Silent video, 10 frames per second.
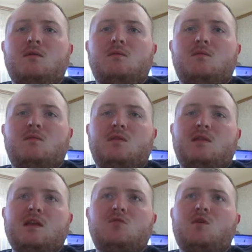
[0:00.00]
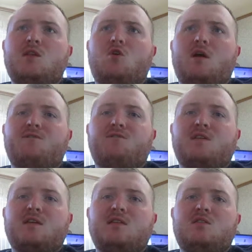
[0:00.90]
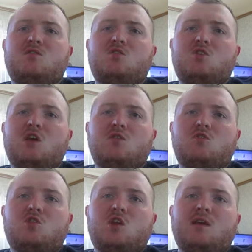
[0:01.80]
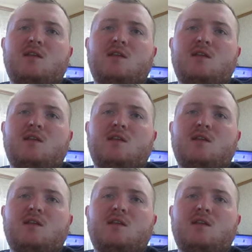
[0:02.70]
You will find us 93 North congested